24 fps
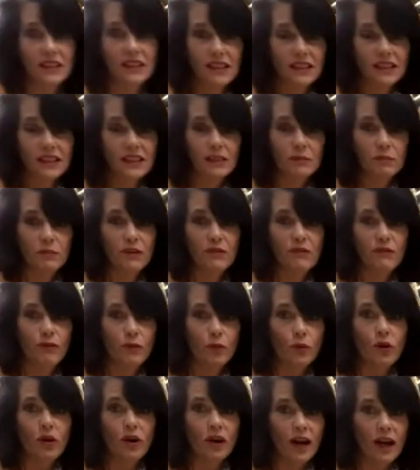this
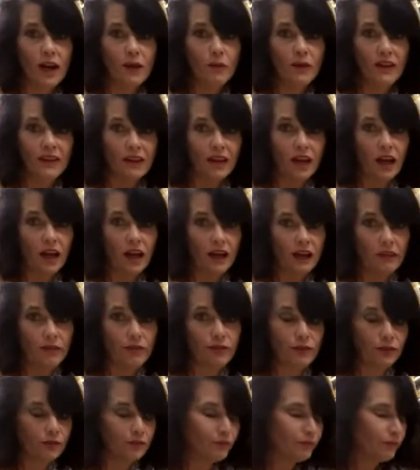before I went live.
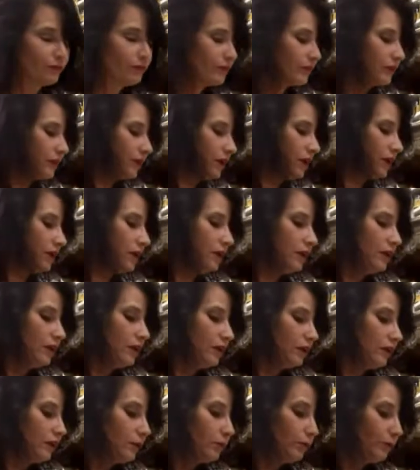
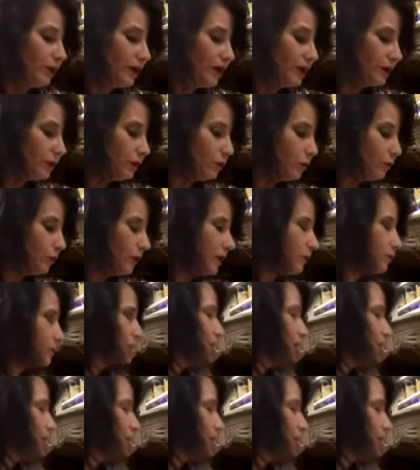But what I'm